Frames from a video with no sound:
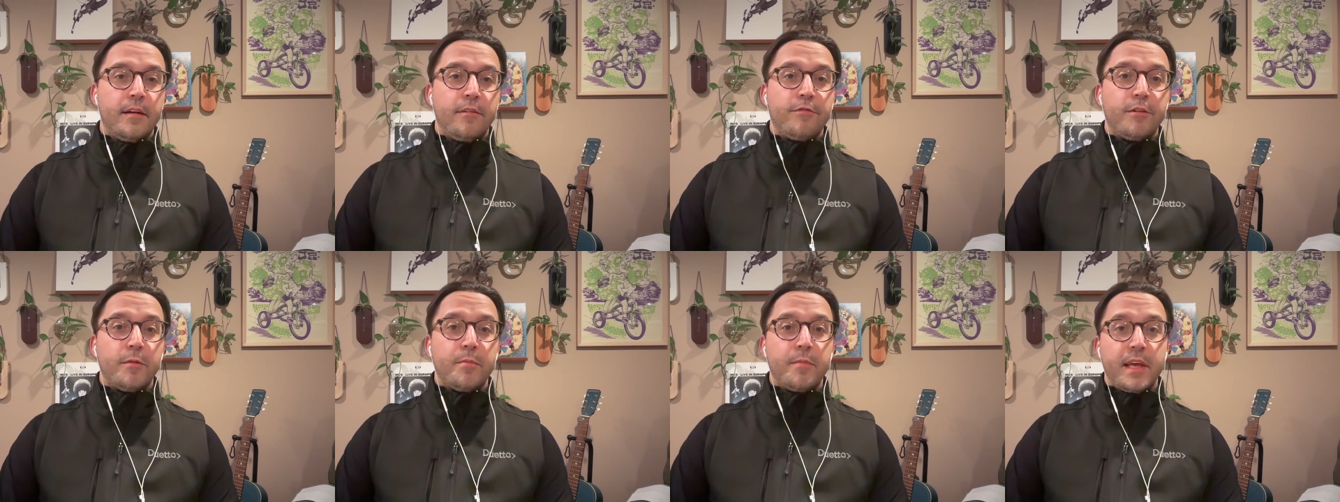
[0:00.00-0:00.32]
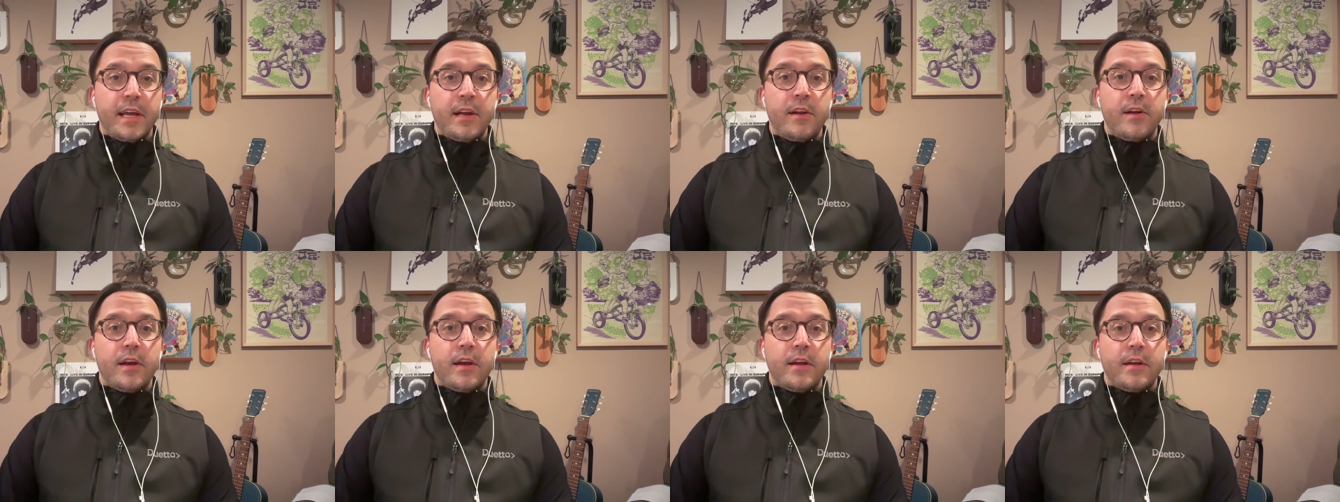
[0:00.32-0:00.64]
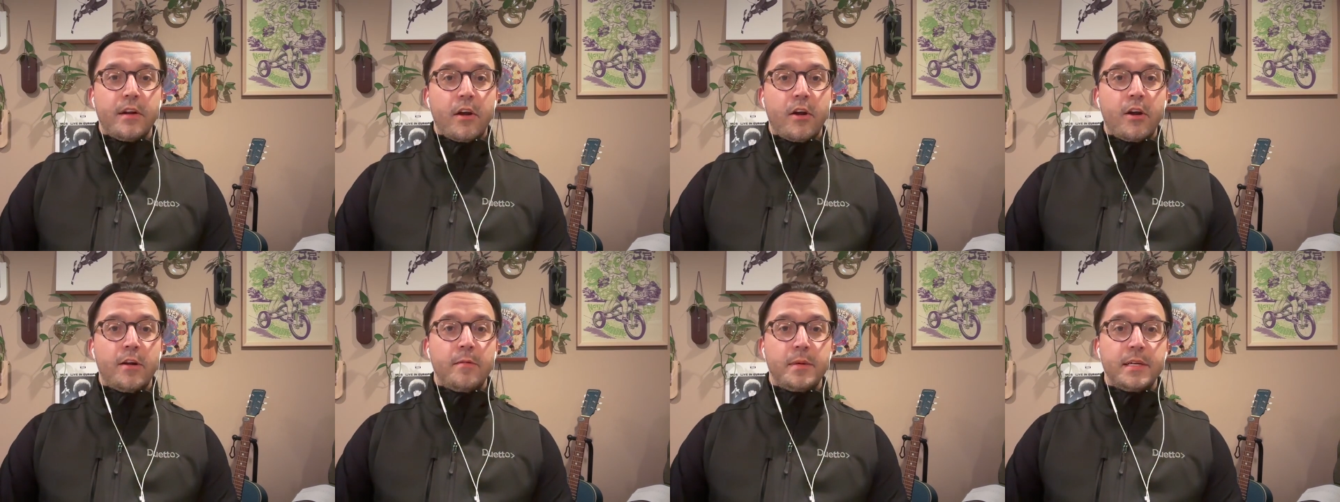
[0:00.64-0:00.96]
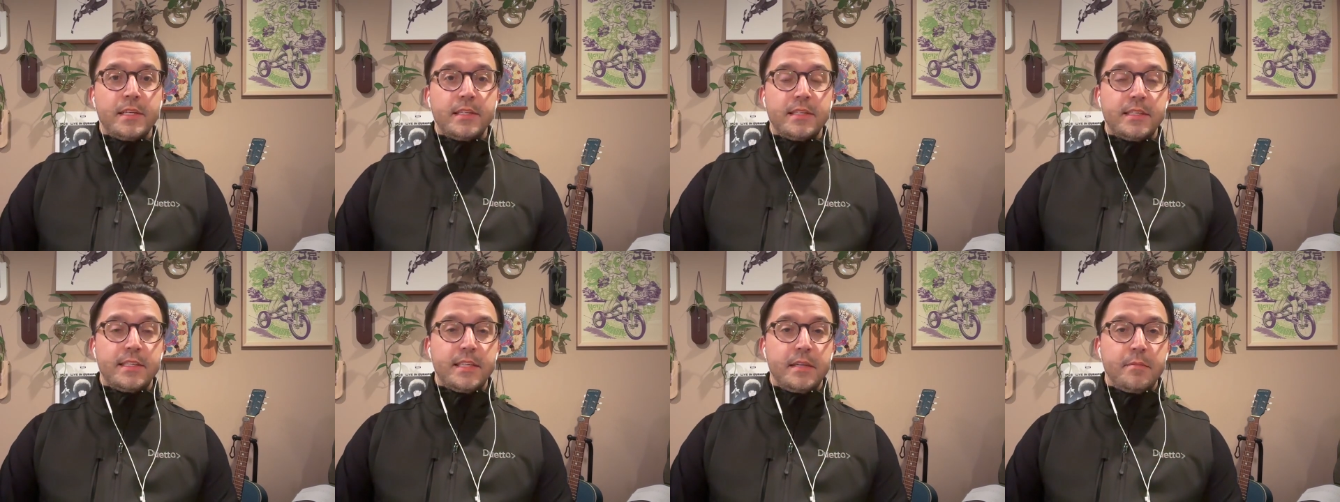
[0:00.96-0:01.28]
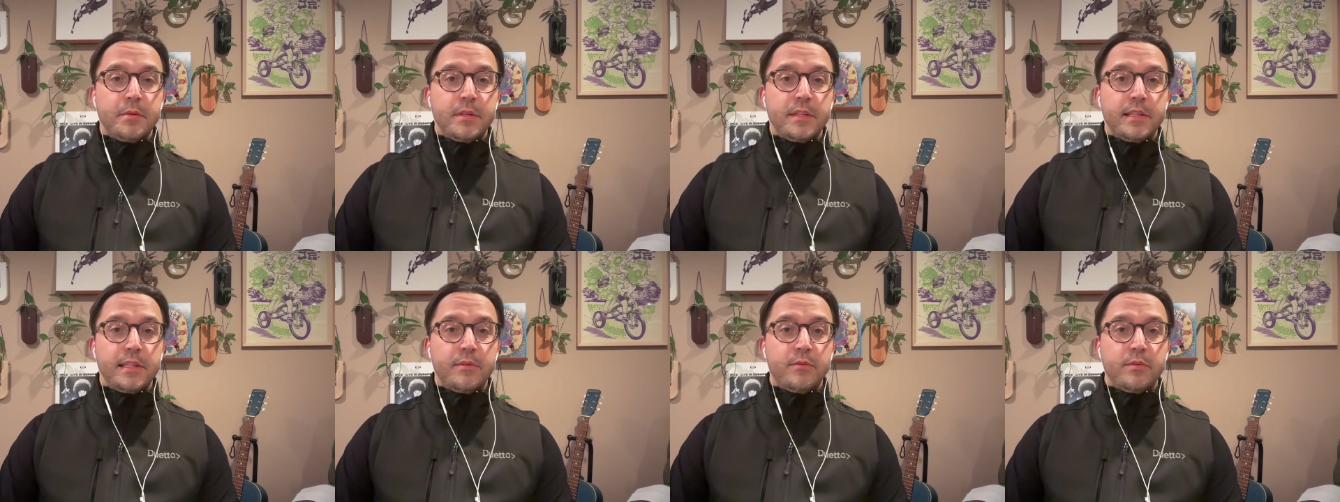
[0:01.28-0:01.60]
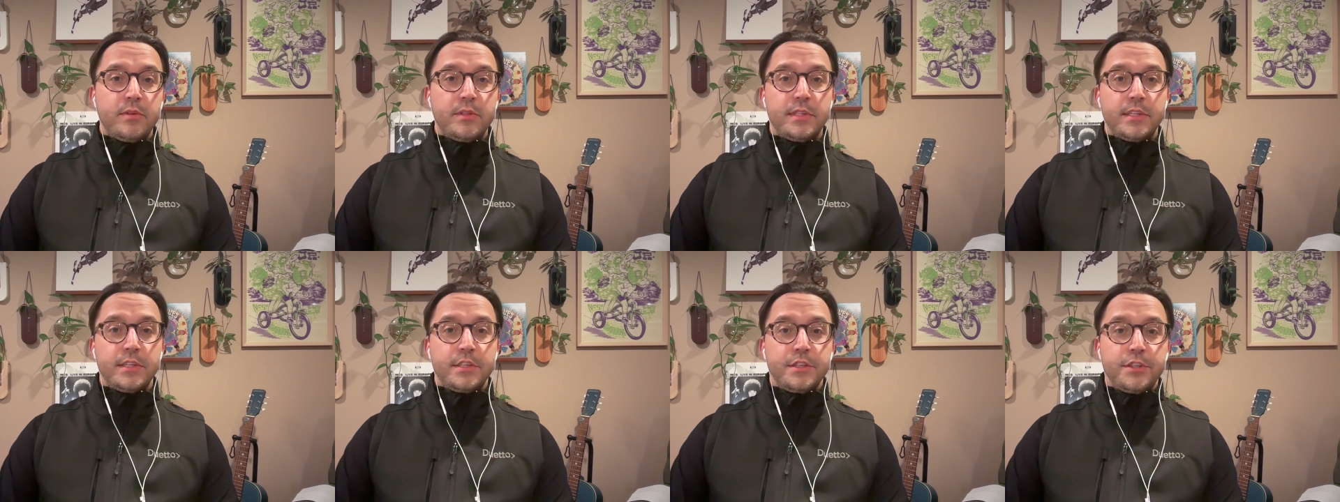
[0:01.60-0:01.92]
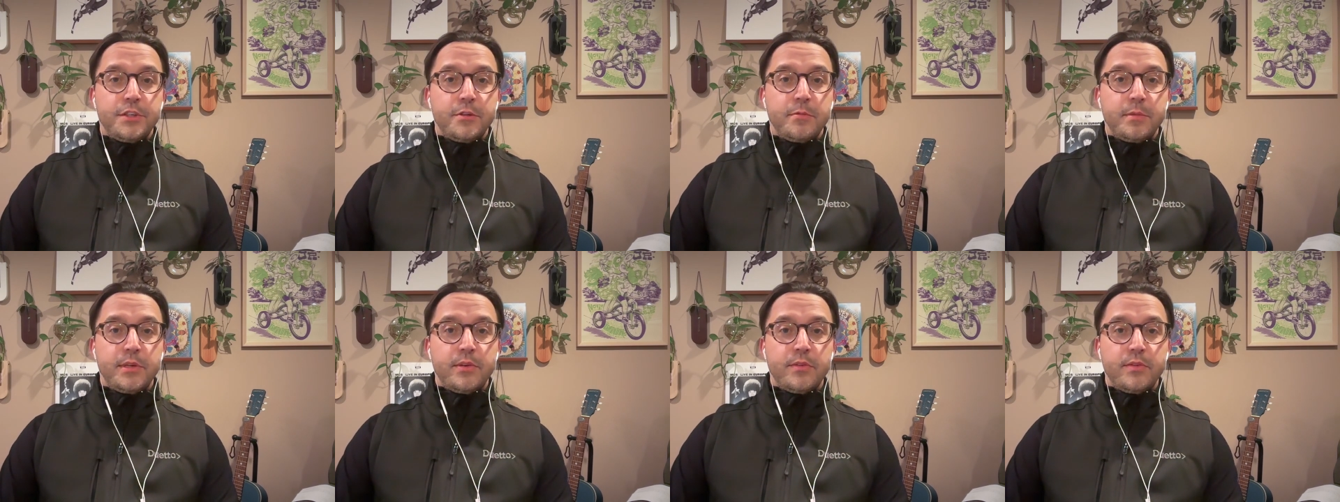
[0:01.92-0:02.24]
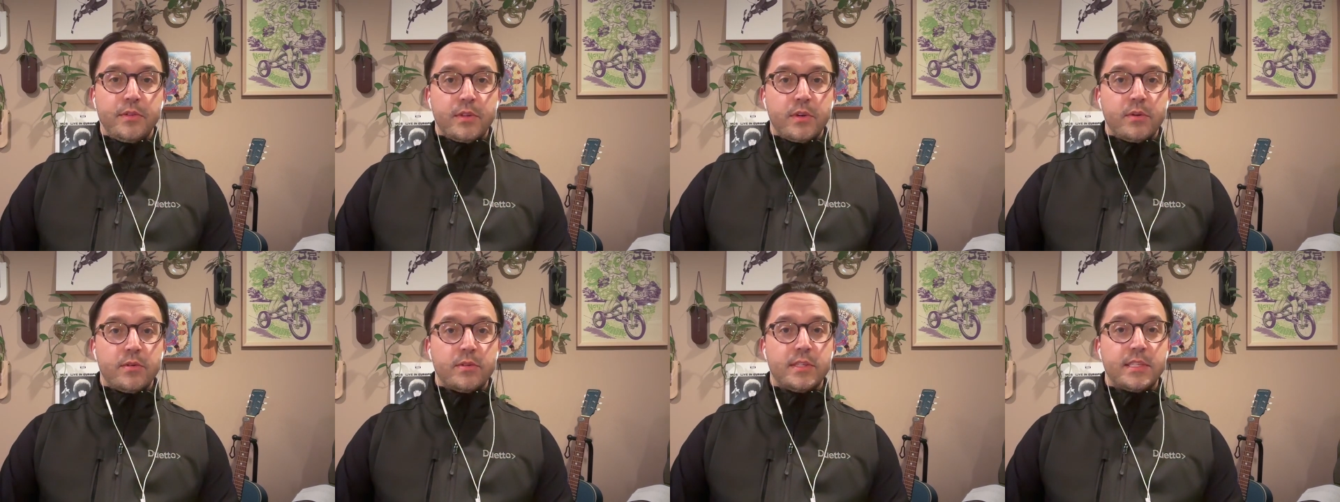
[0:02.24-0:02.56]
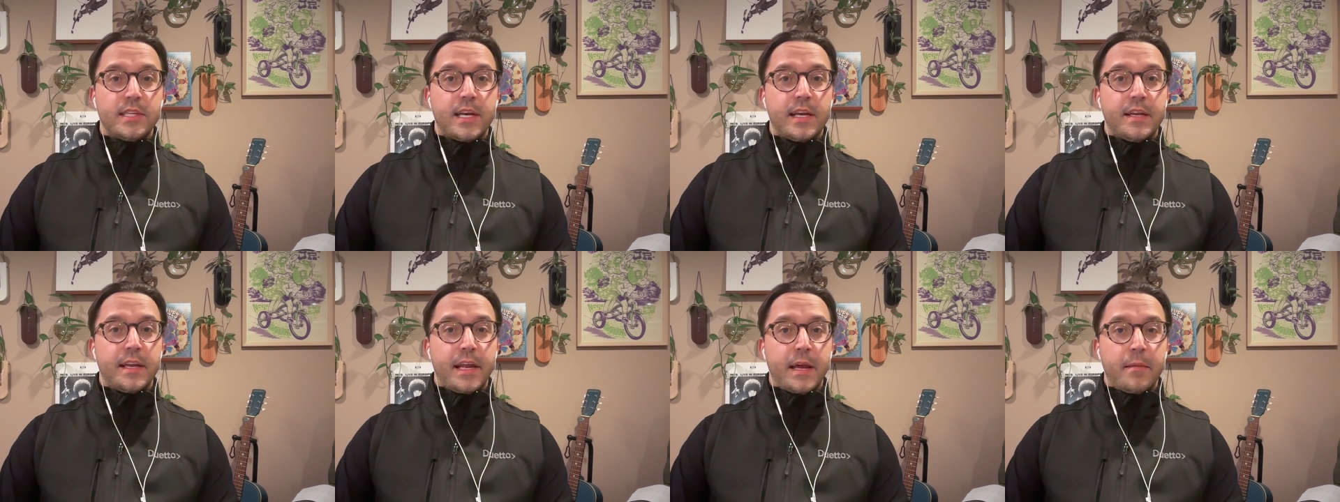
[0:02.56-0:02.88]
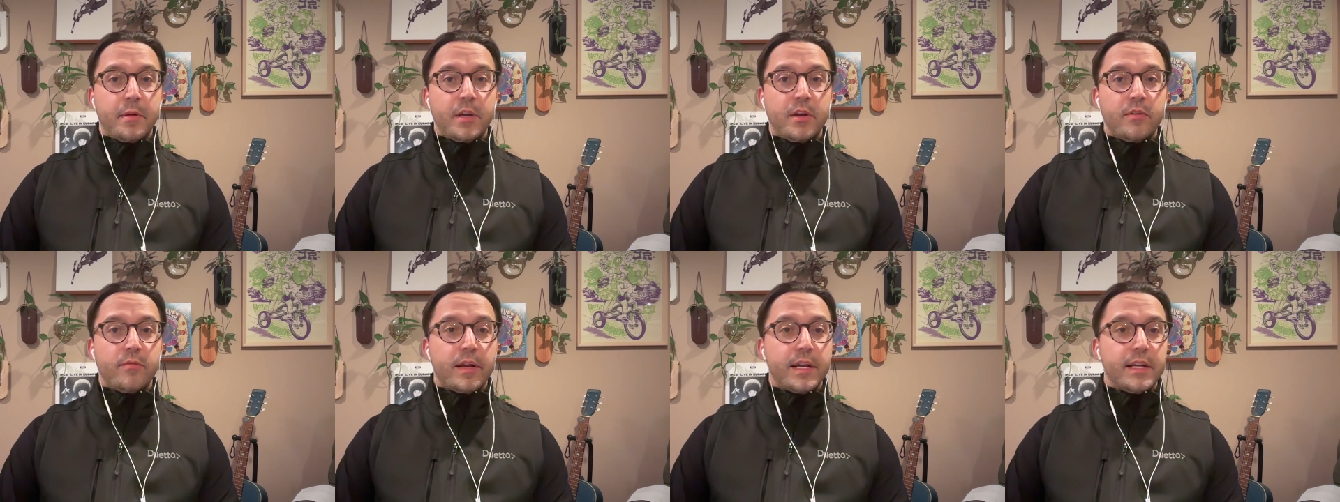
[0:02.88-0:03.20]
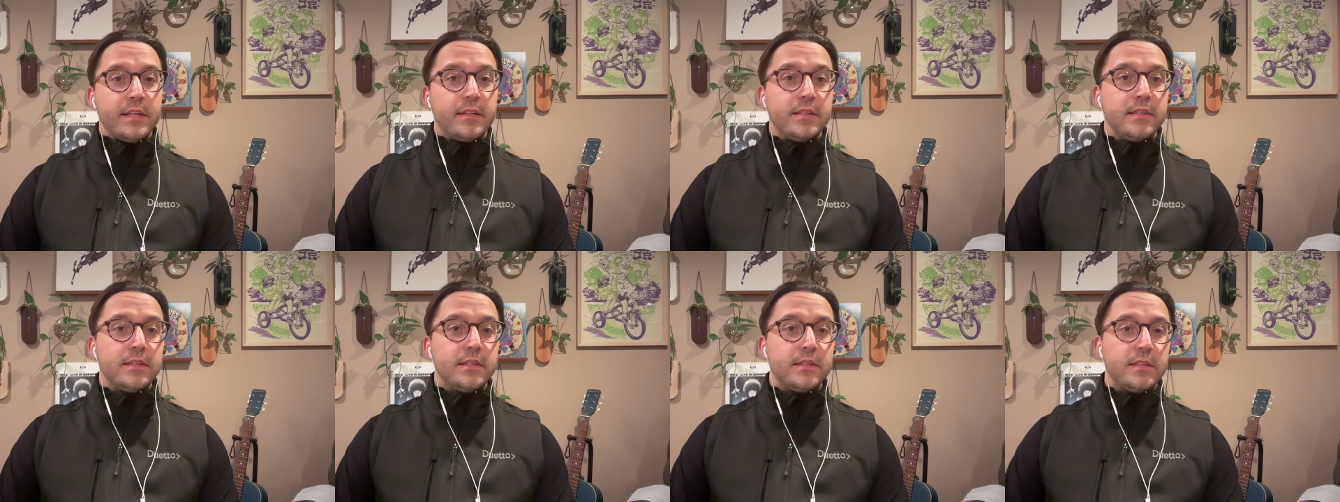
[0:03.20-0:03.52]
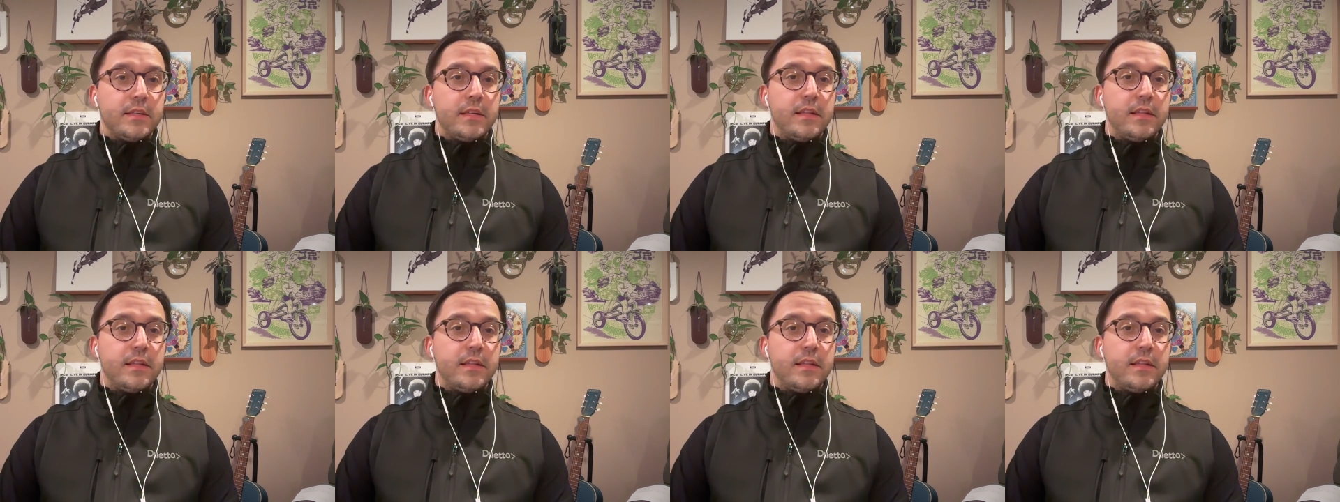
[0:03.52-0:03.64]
From there, an RMS typically will distribute those dynamic rates